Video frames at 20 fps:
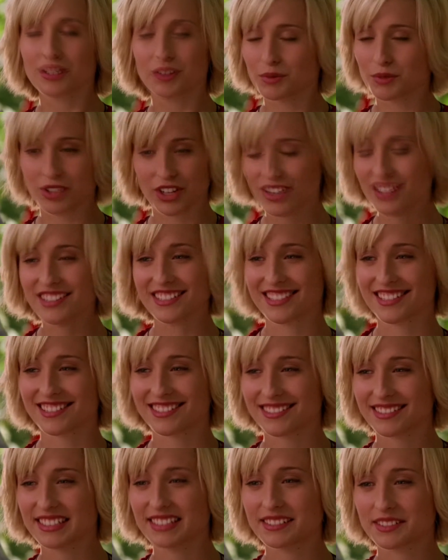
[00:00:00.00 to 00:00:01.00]
Good.
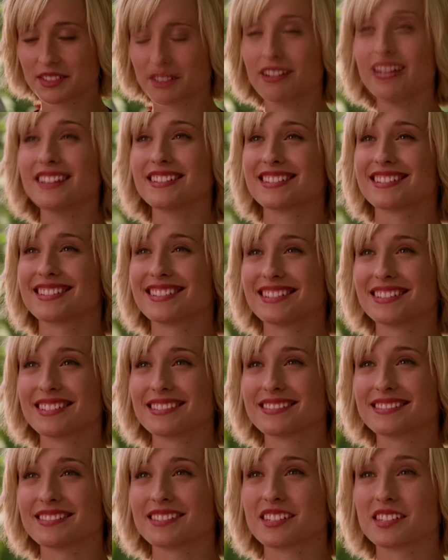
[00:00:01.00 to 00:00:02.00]
Great.
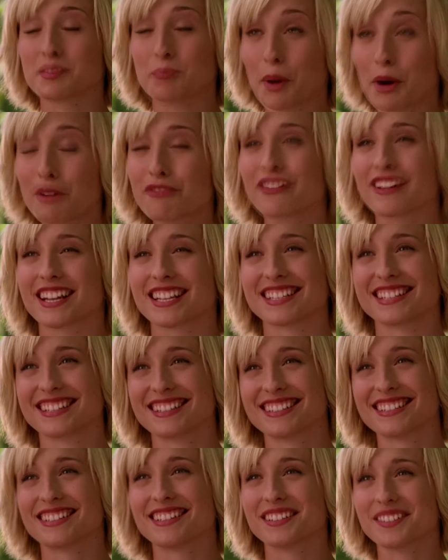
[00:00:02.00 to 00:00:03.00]
Perfect.
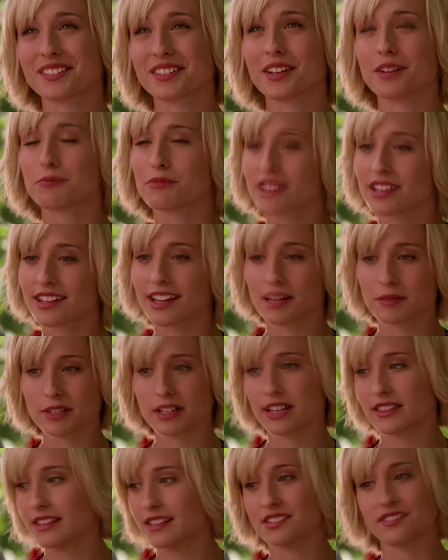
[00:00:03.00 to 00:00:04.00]
I'm really glad we
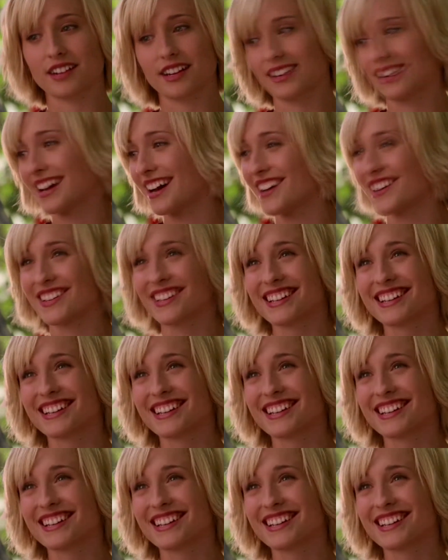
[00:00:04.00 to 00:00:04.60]
got that straightened out.